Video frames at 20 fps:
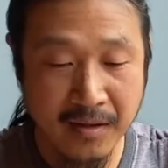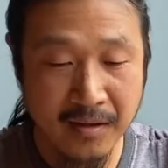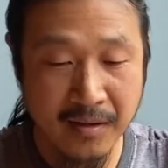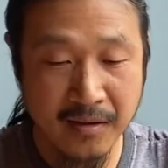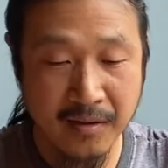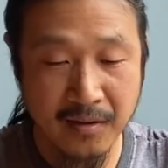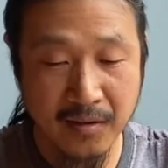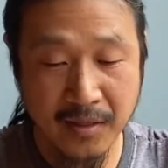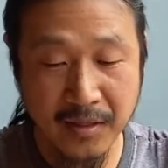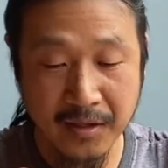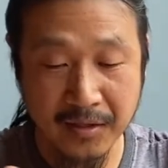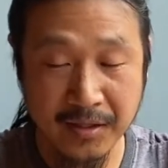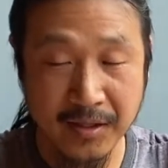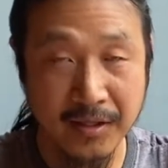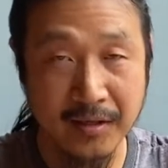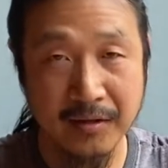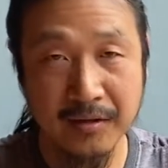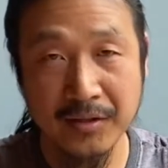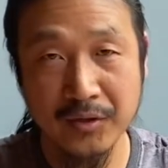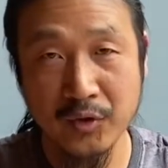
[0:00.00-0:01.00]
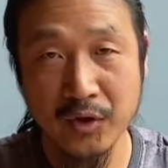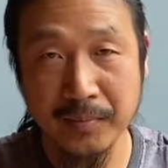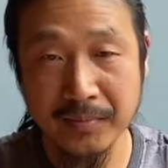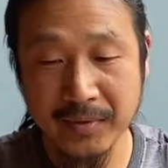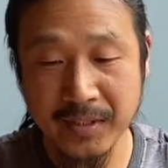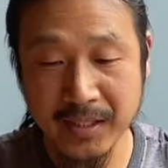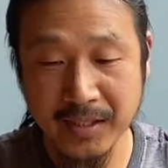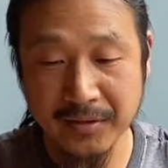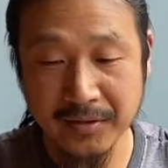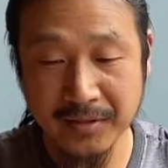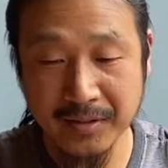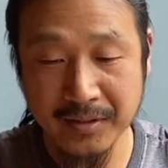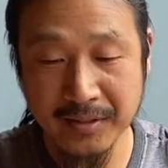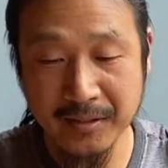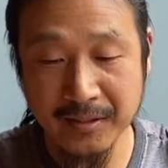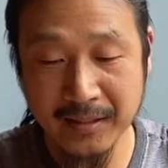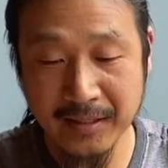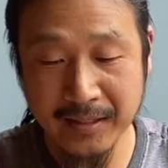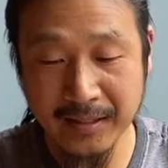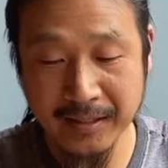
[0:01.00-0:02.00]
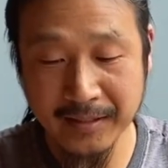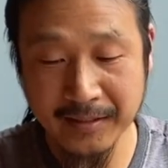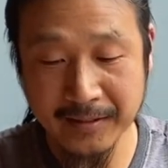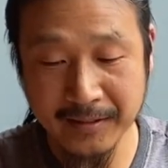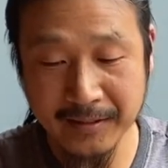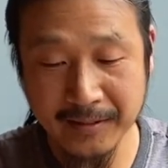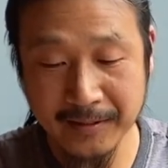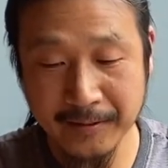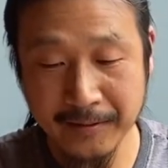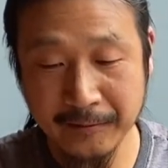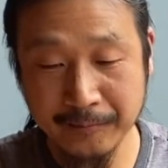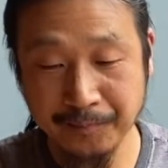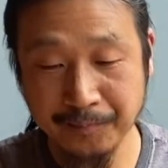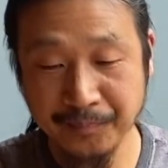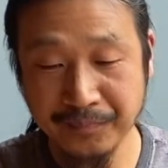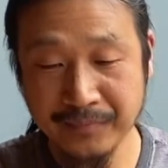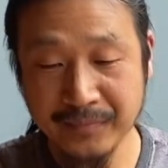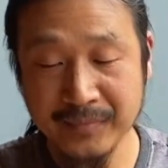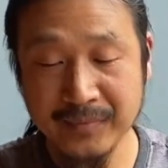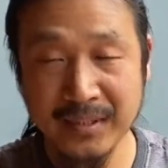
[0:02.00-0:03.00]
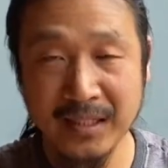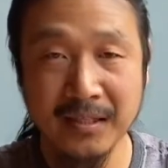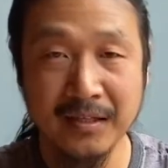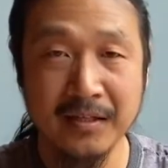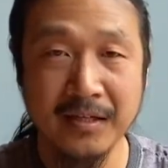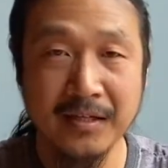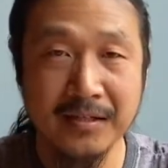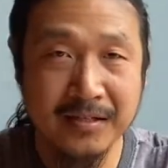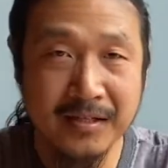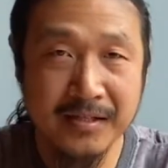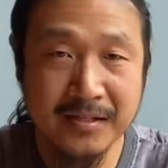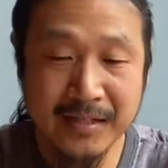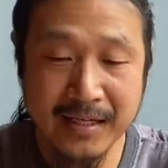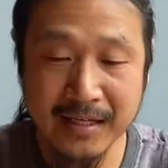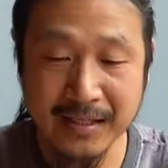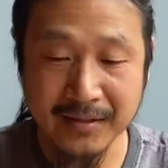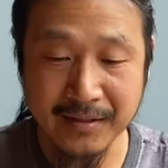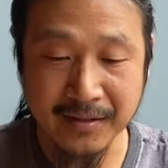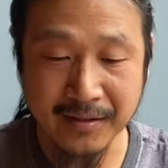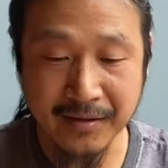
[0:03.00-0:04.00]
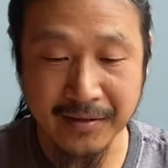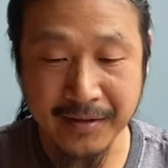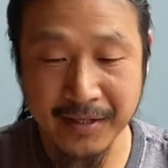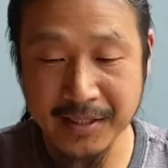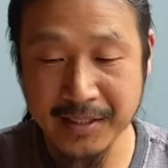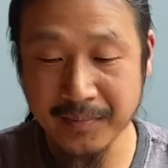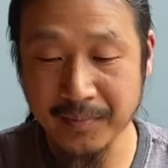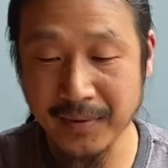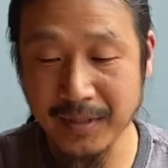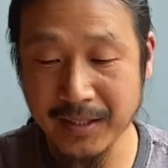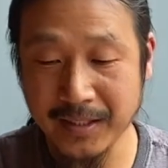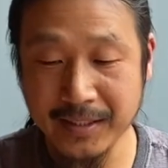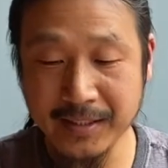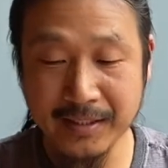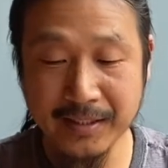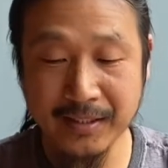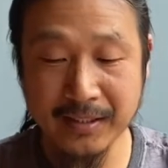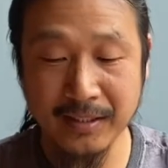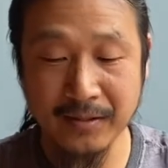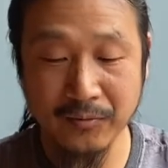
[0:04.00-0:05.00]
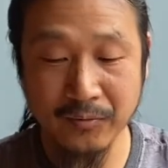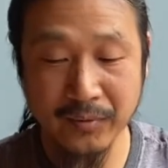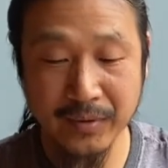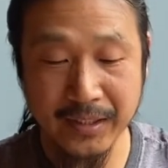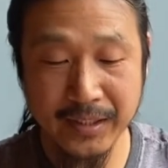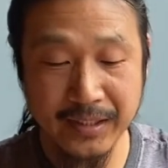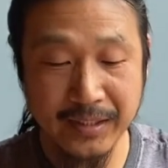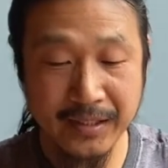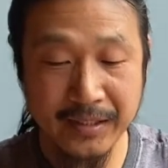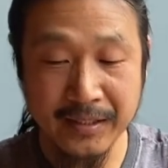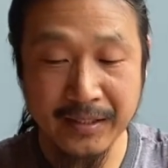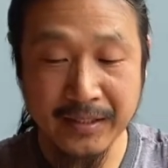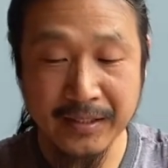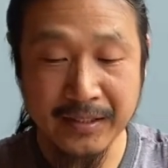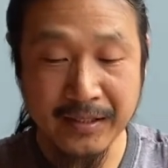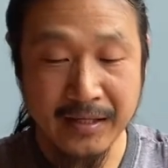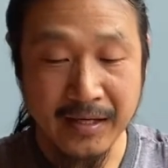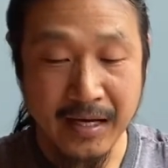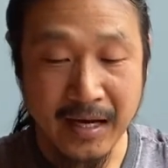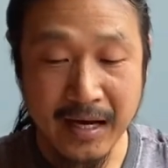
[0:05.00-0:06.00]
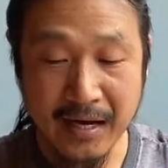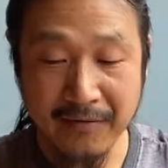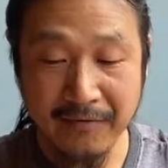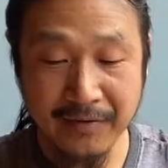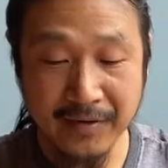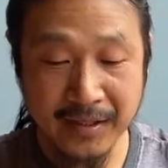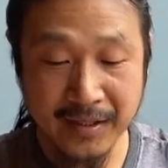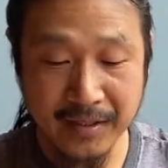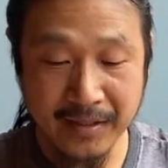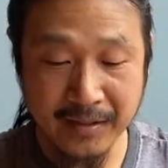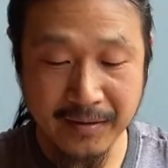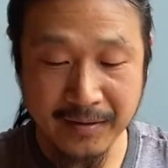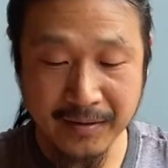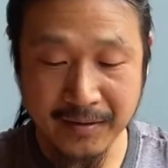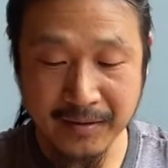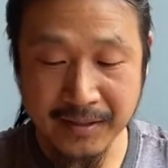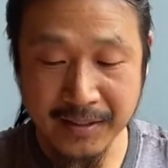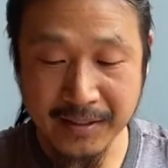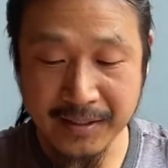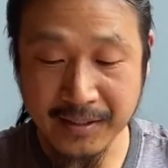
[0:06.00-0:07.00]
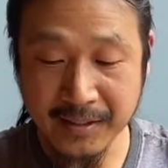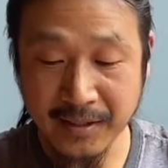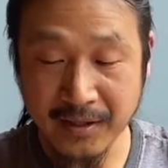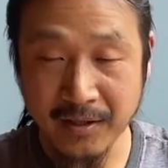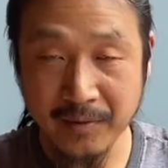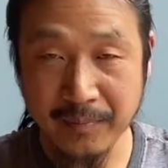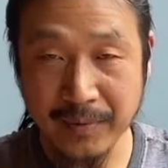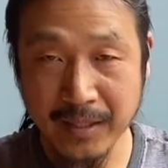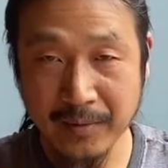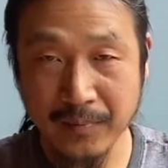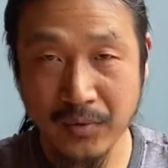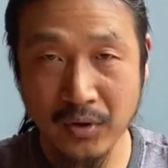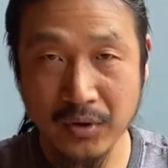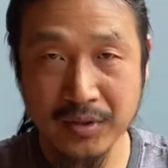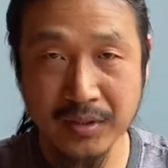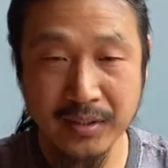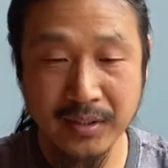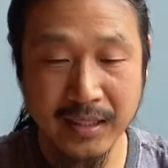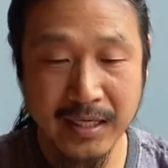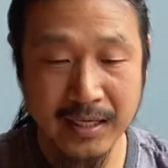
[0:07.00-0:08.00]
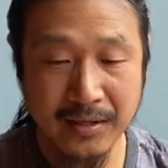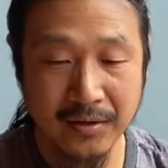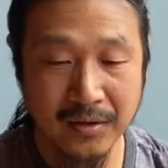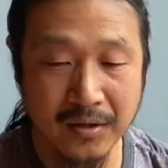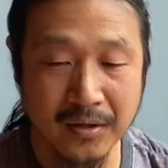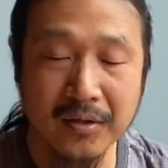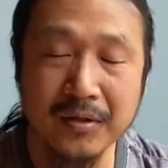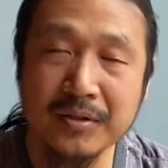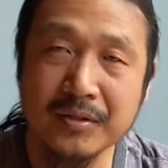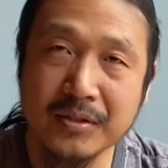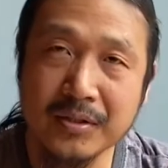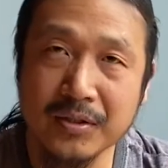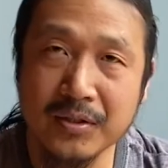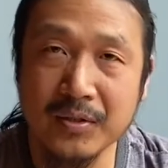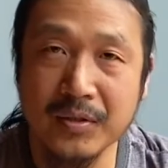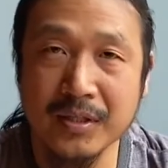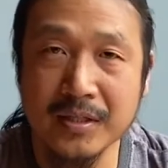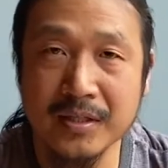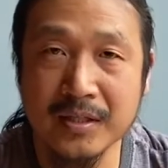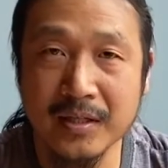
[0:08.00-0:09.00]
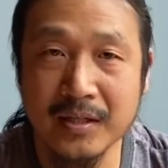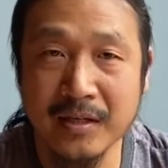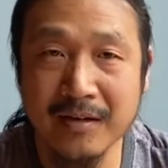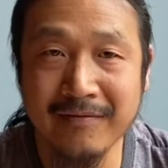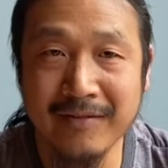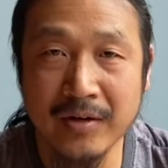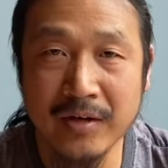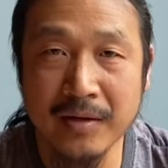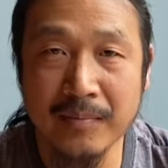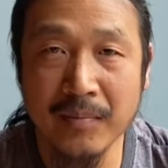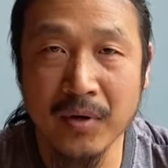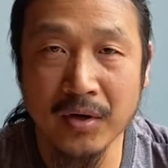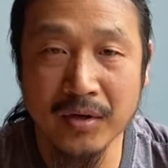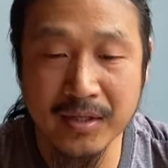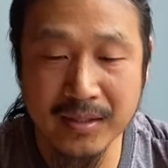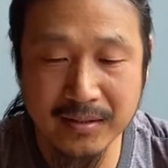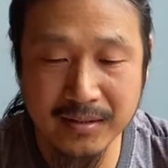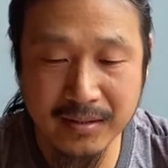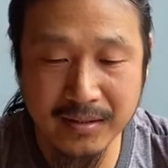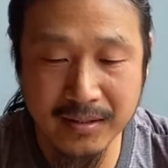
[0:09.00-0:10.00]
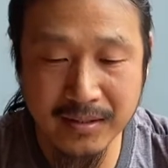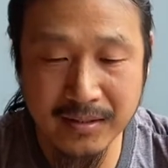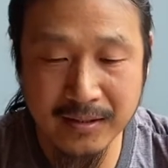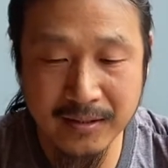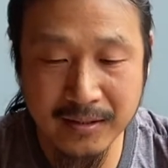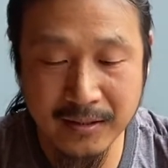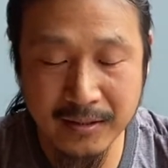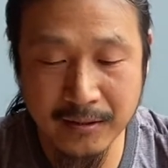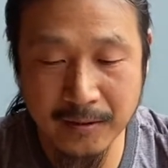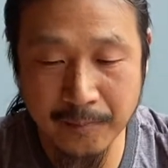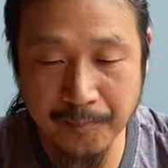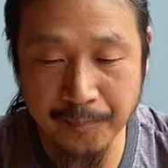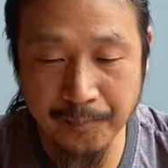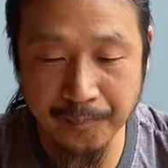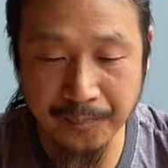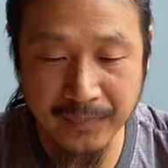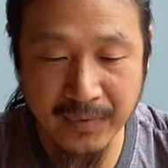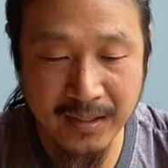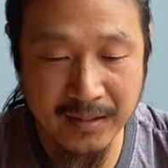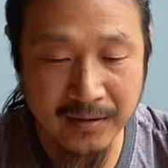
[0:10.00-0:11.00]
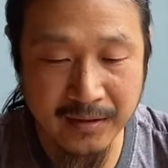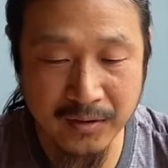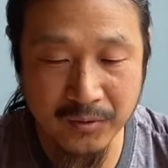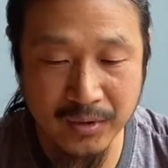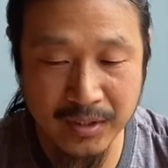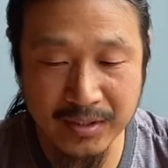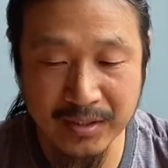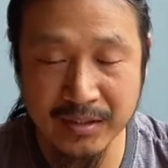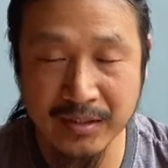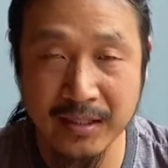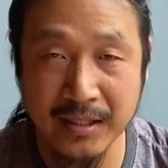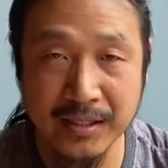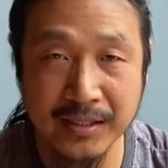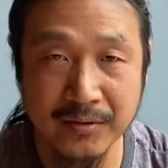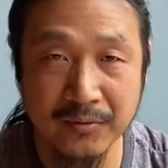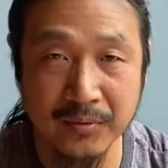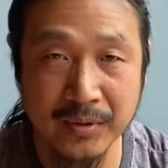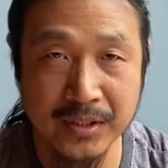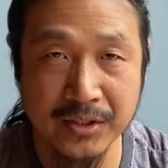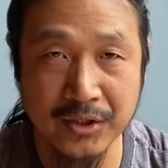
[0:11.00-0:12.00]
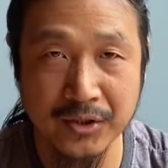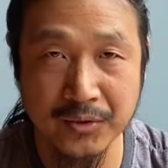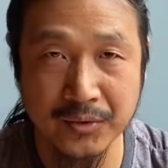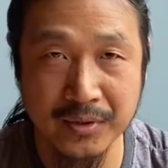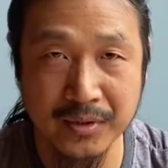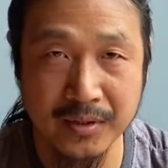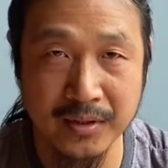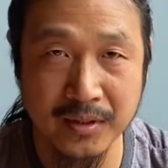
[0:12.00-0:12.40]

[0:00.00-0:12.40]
13 shrimp tails, and as I said, this plate it's not a big portion at all, so it's very modest. The reason we chose